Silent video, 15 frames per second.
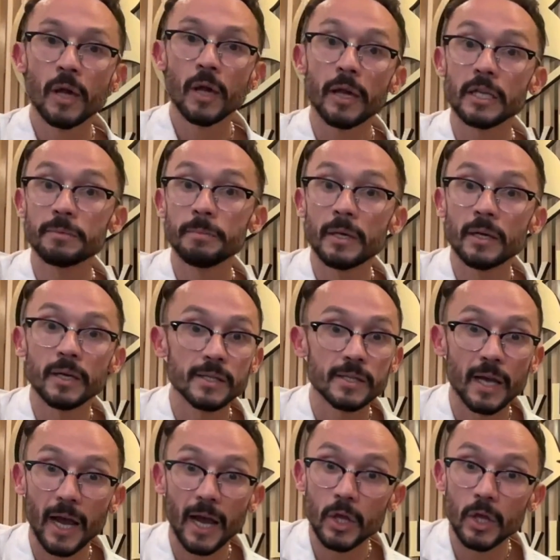is because
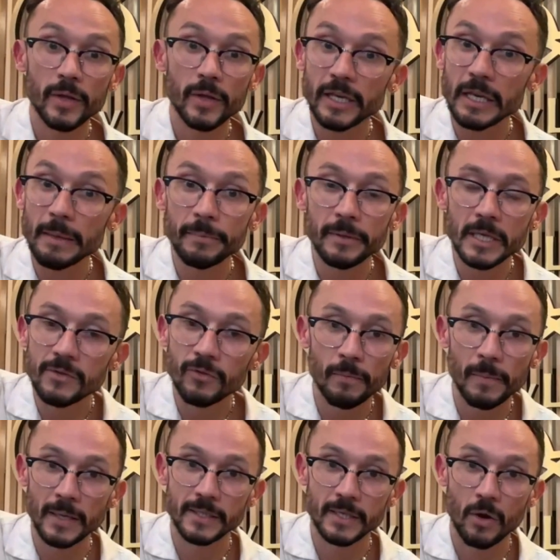I don't want to keep this for
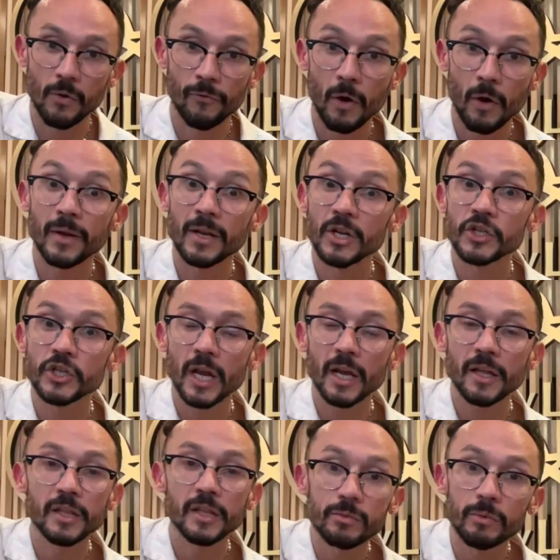myself. I want to share
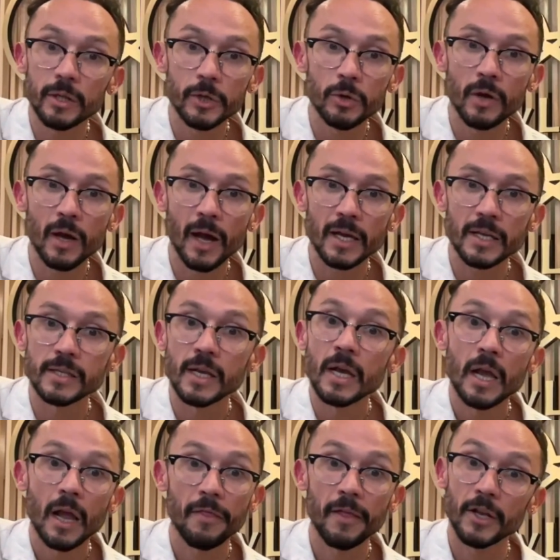this with you guys
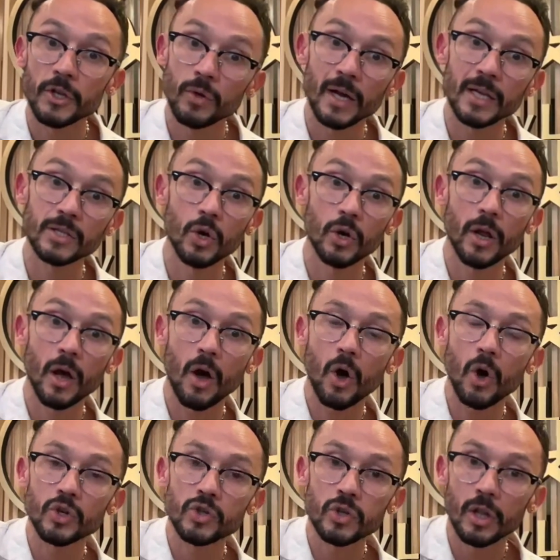and that you guys gonna
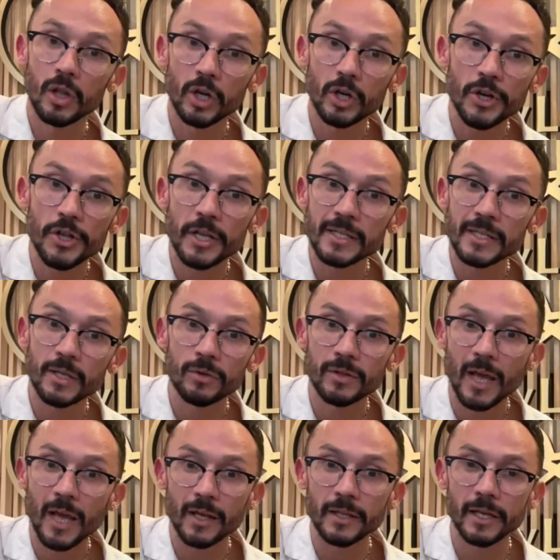also learn this new
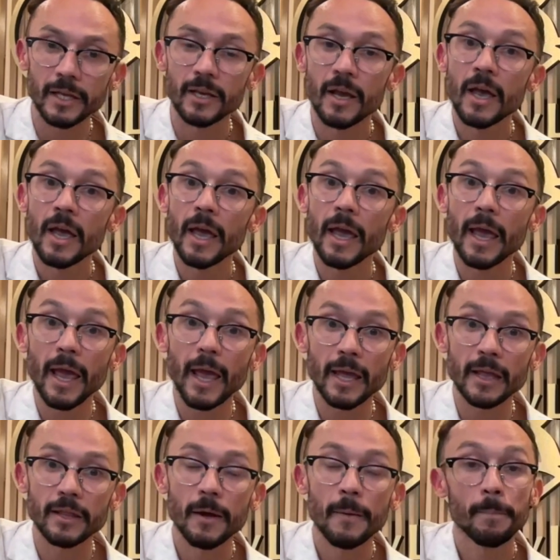technique
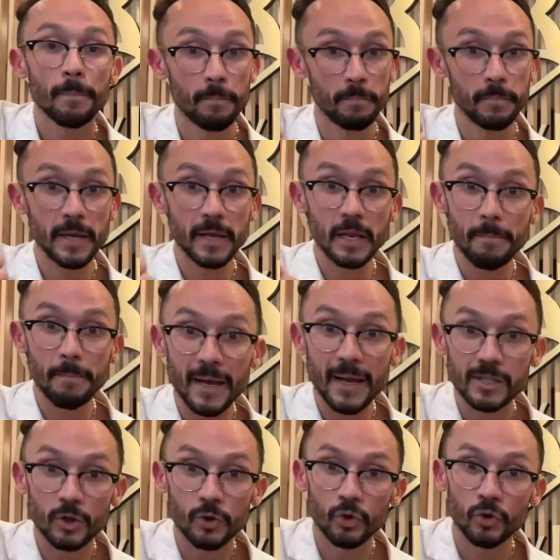and be an
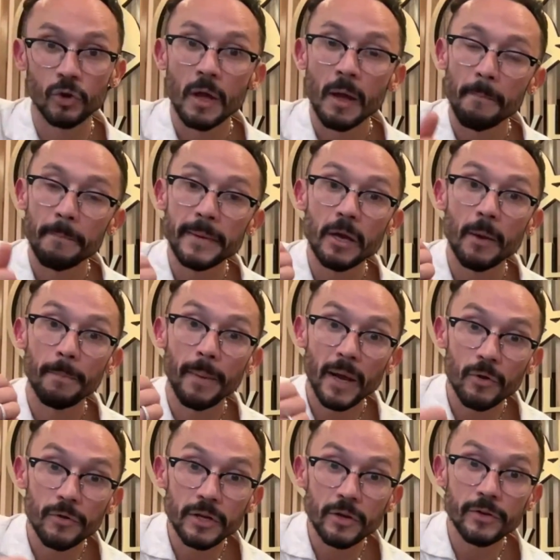ambassador, be a
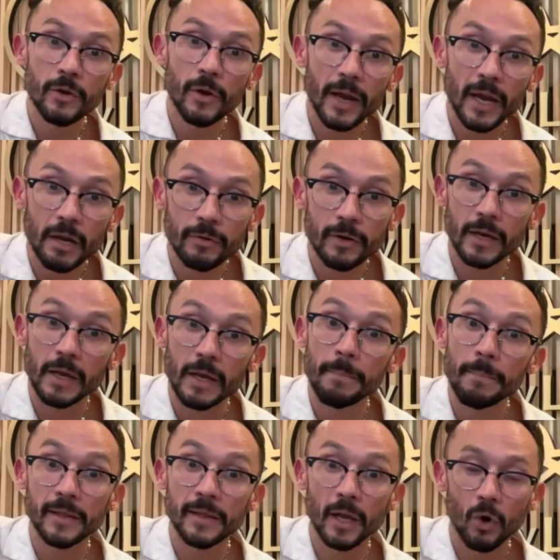pioneer in your area, and
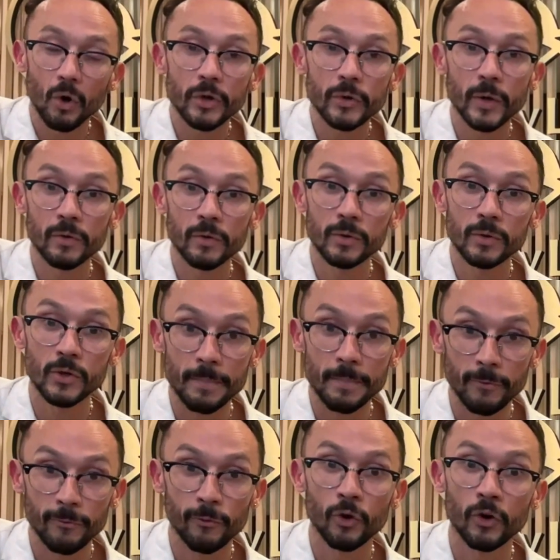be the only one who's gonna
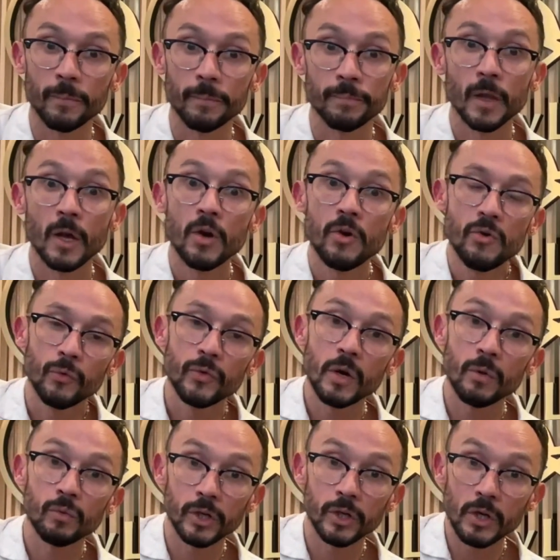perform. We are
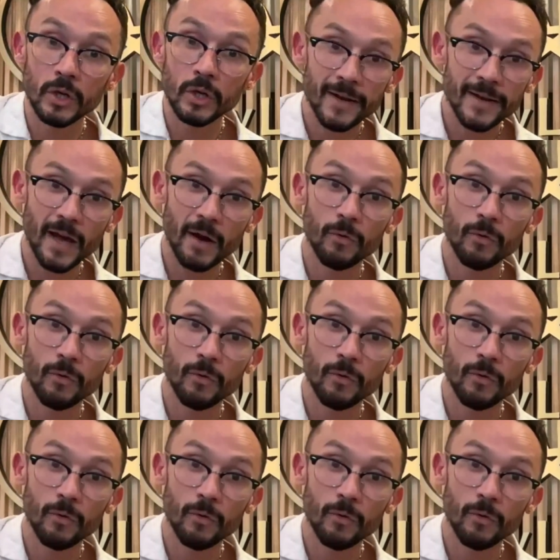working right now